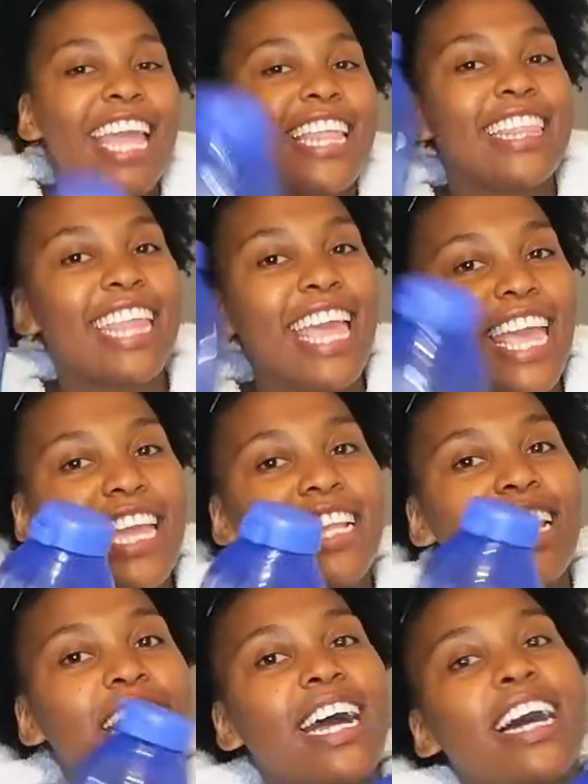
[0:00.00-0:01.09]
Then
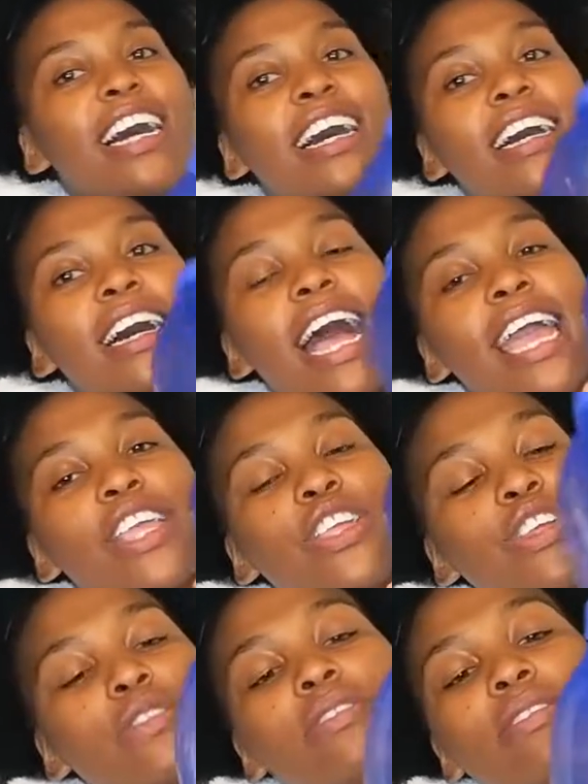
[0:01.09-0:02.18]
I
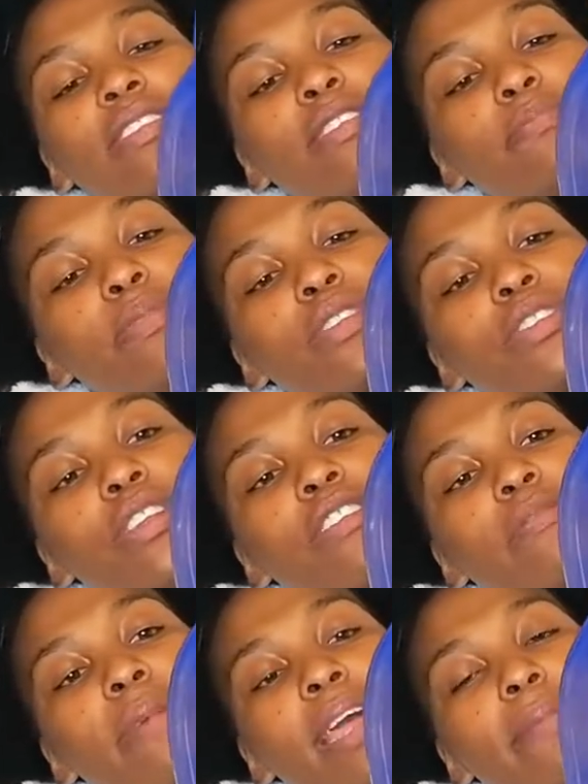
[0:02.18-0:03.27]
use this bottle of
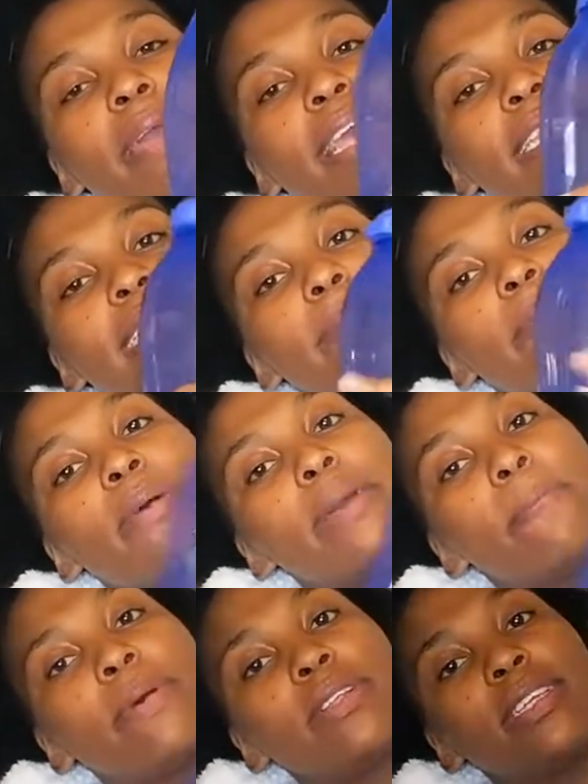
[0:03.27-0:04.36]
my Tupperware
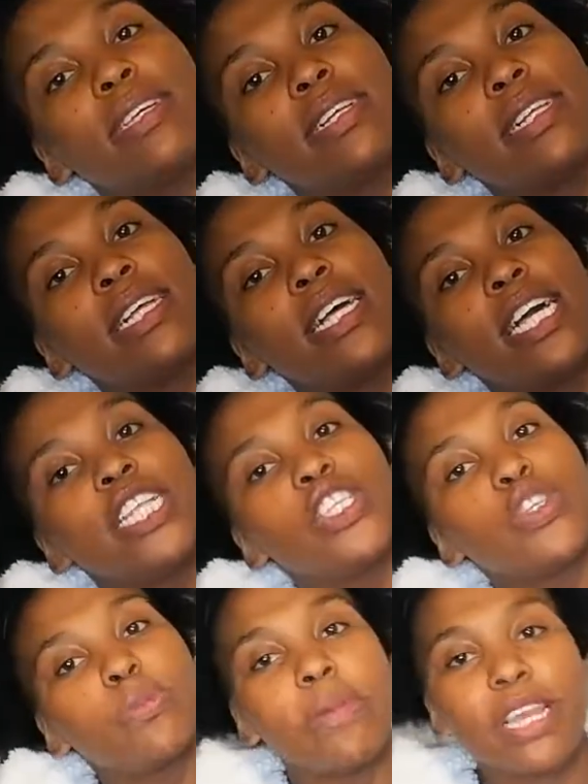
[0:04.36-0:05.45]
bottle
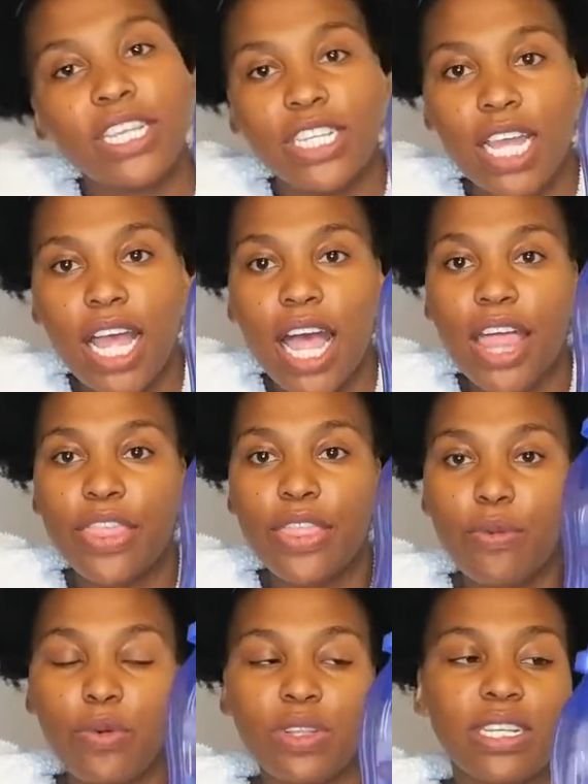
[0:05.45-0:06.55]
to measure the
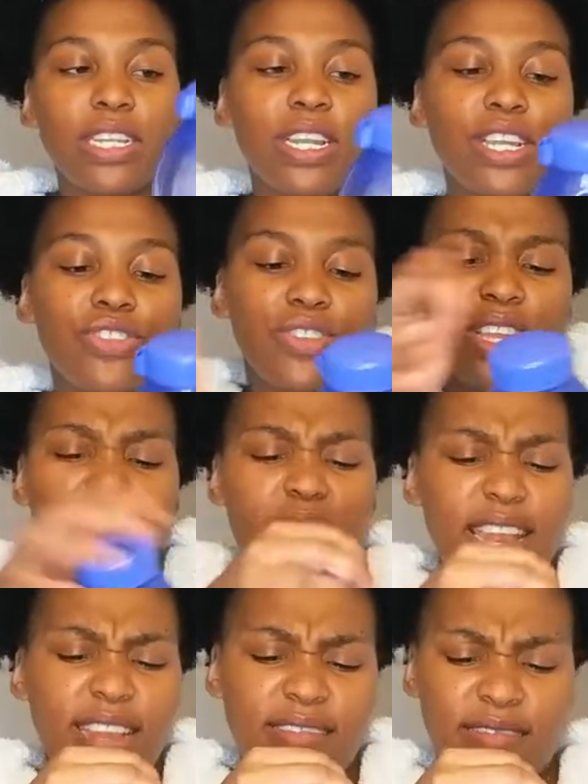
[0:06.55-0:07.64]
water that I drink.
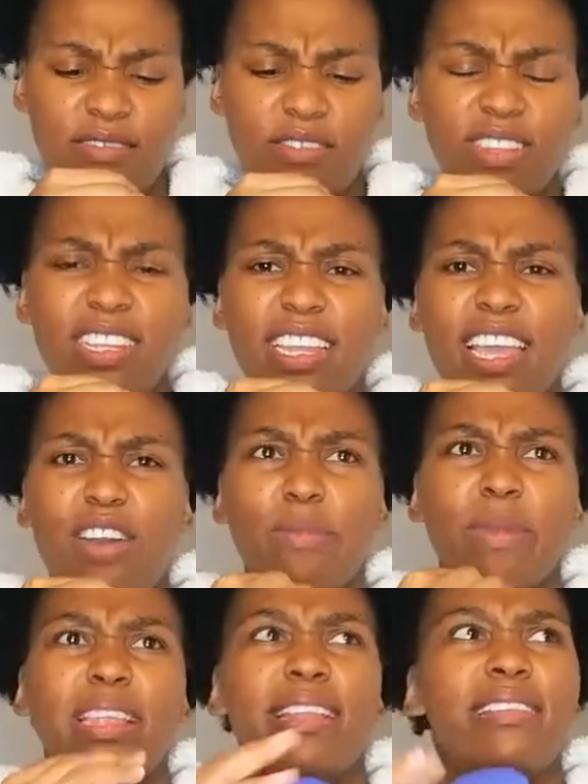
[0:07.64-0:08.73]
And Konja, get how
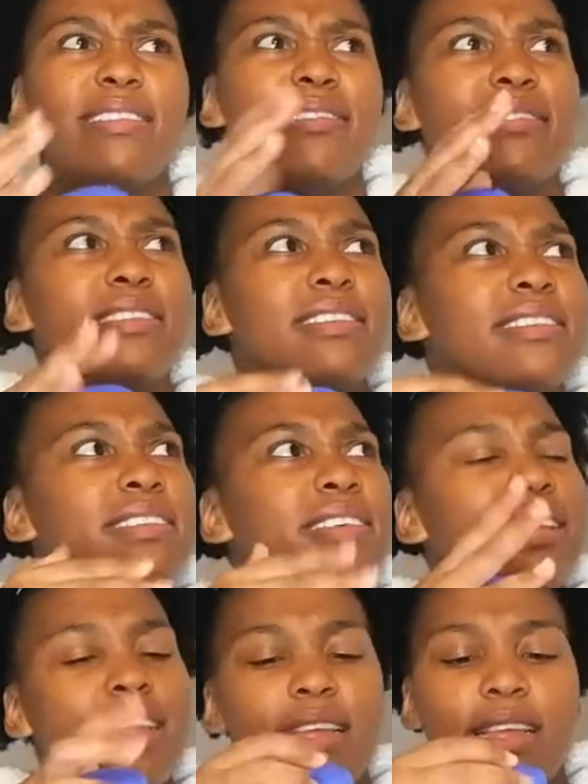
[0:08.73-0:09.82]
many liters does,
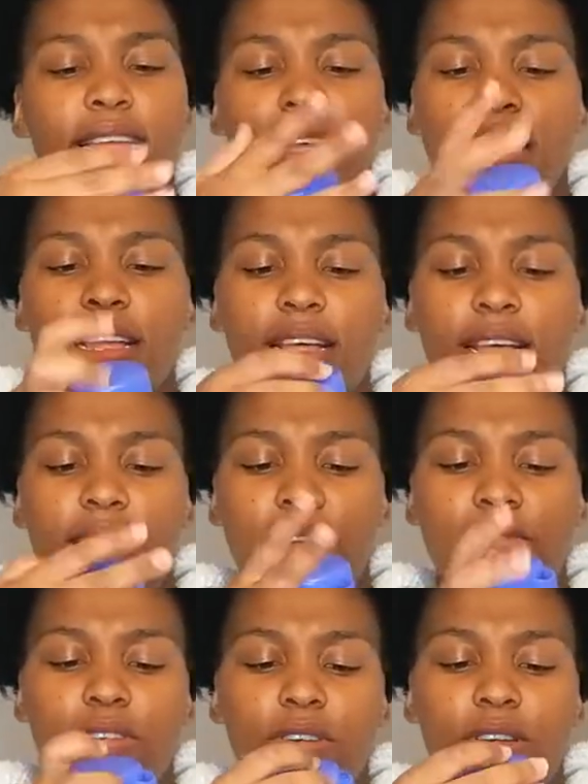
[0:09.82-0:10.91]
I
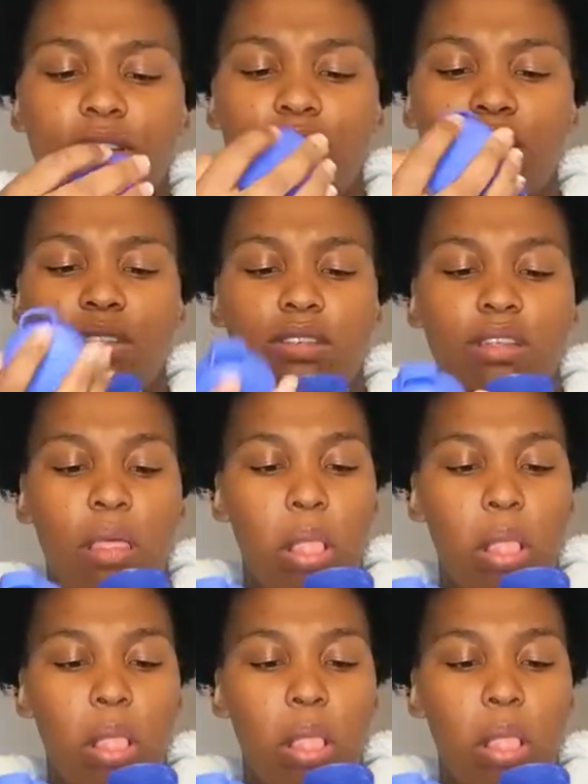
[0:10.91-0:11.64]
forgot.